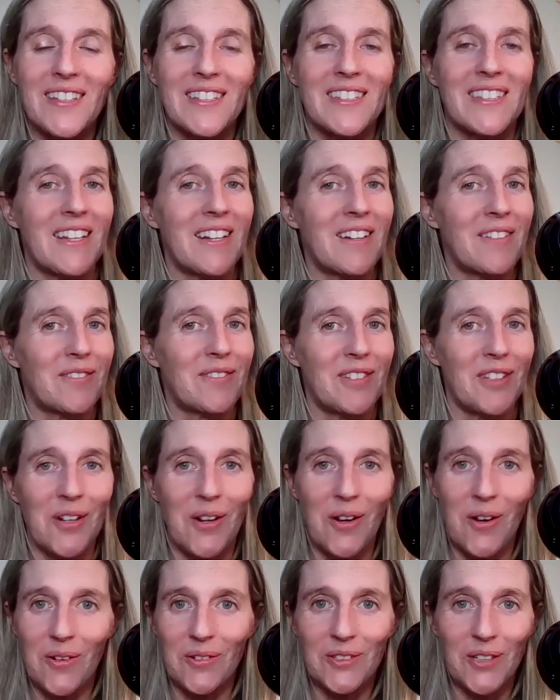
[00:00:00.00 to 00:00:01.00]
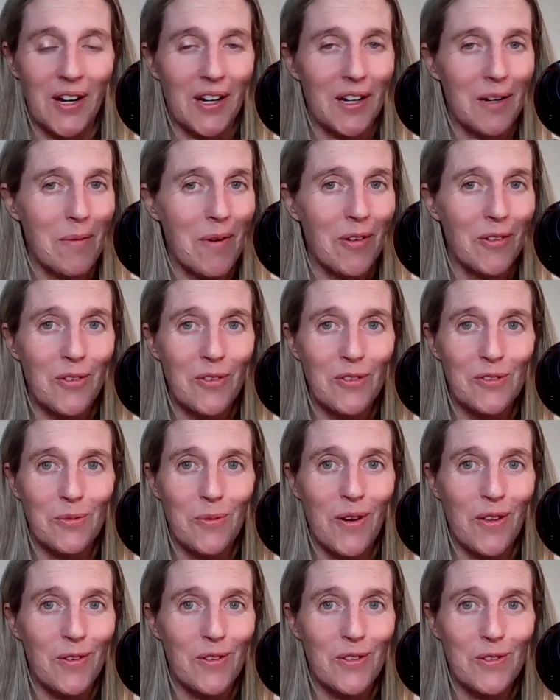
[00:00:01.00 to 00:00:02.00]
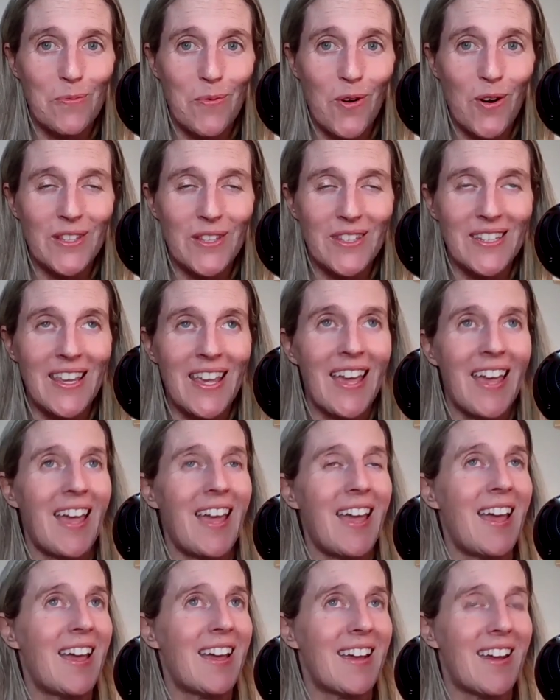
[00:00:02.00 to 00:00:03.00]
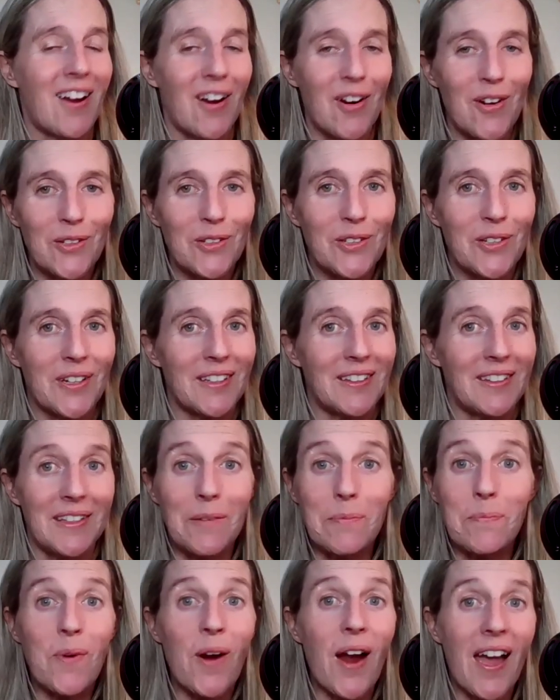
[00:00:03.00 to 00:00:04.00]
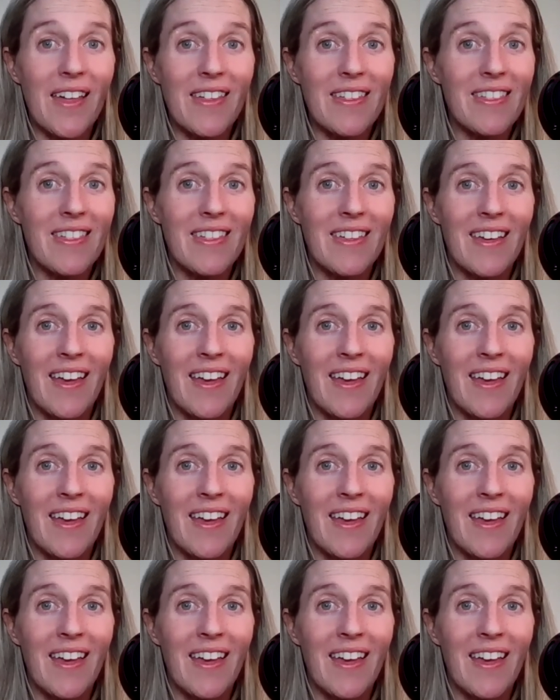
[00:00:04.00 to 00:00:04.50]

Instead of, talking about news, weather, and sports, Carol took a deep breath